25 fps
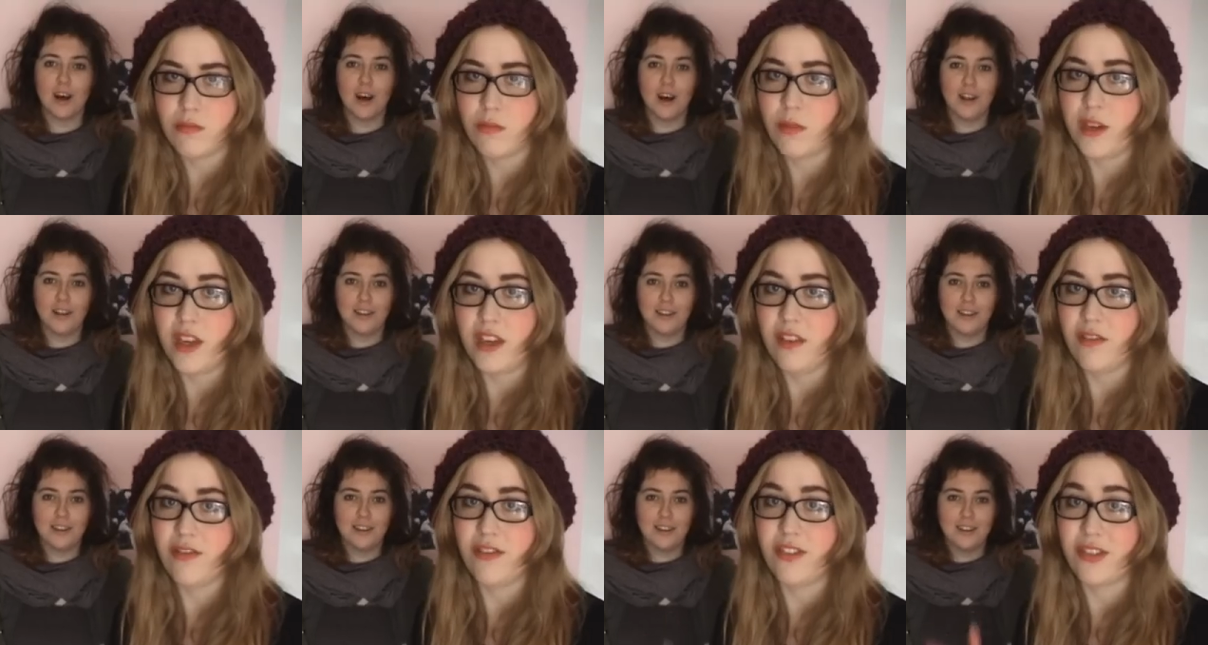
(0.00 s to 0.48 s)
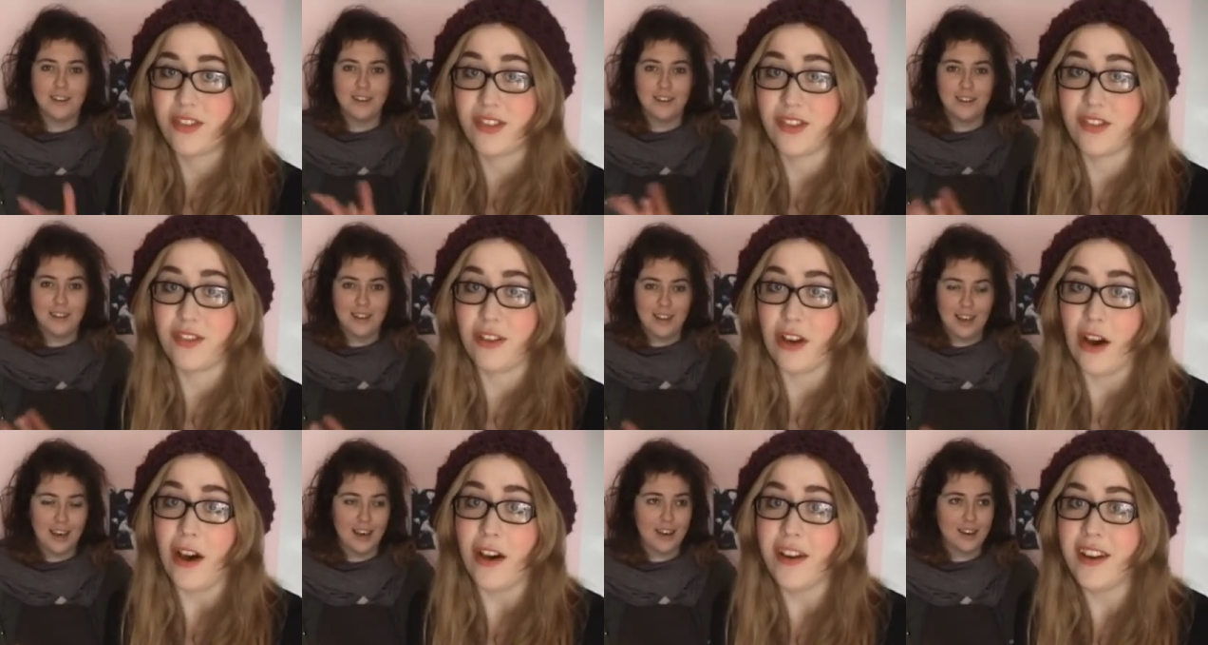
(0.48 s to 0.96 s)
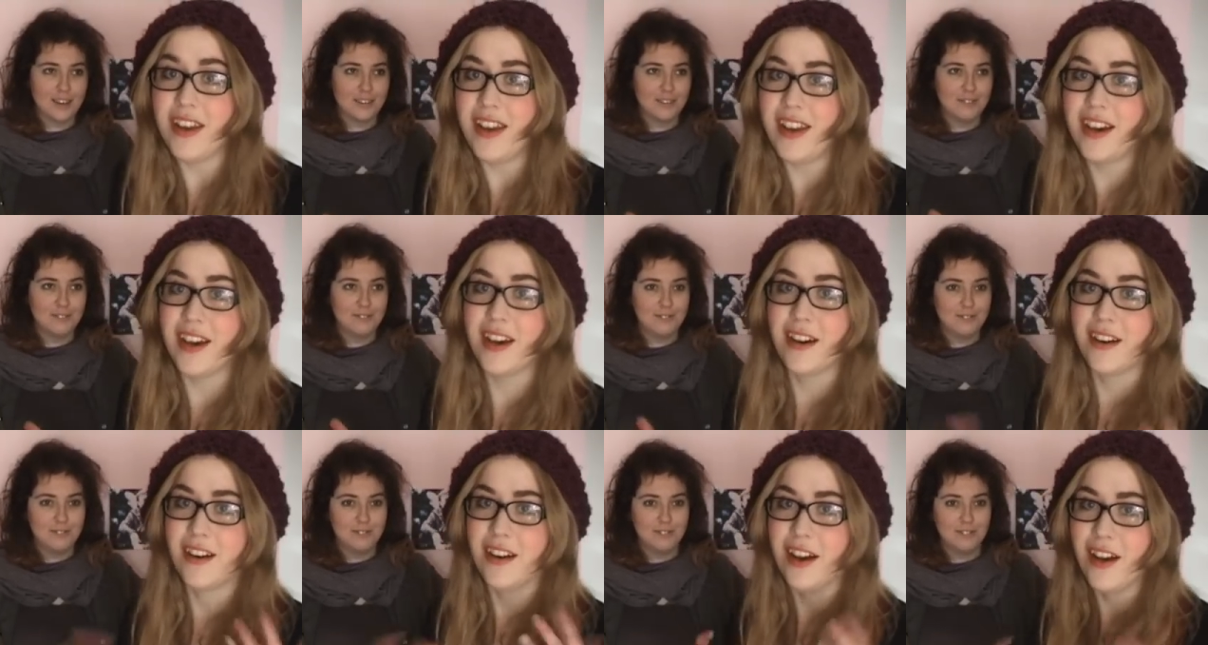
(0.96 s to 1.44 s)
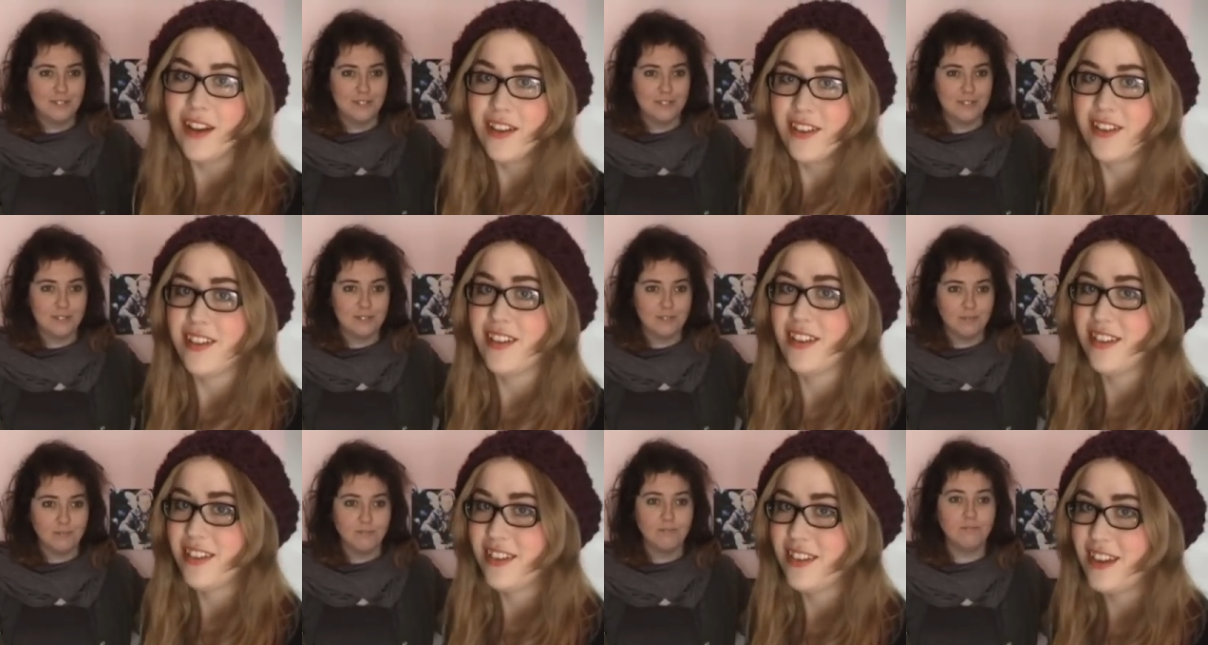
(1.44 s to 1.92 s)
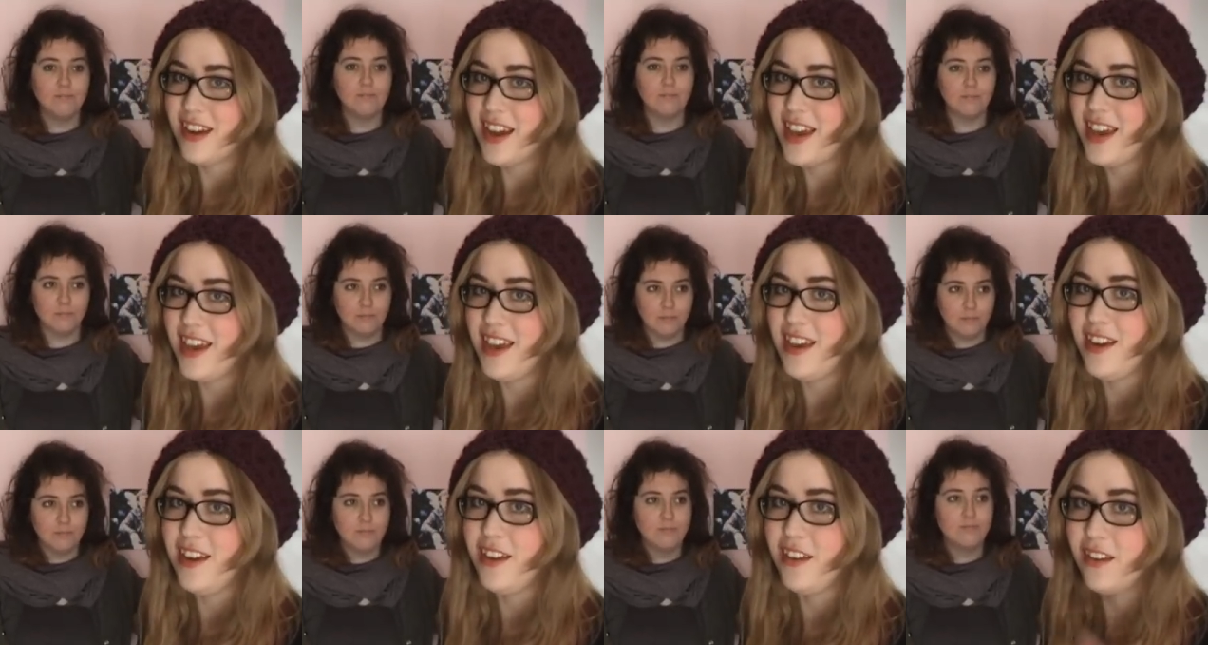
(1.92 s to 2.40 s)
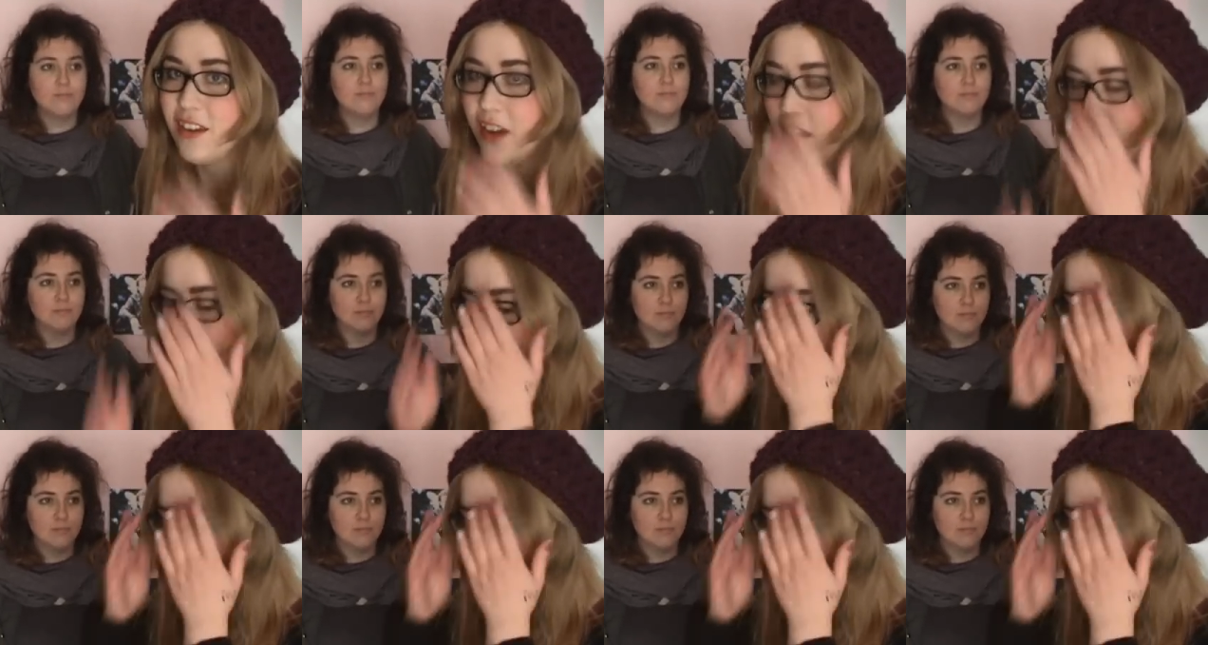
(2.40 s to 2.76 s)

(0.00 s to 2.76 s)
Speaker 1: oh, we just got here, got to this stage.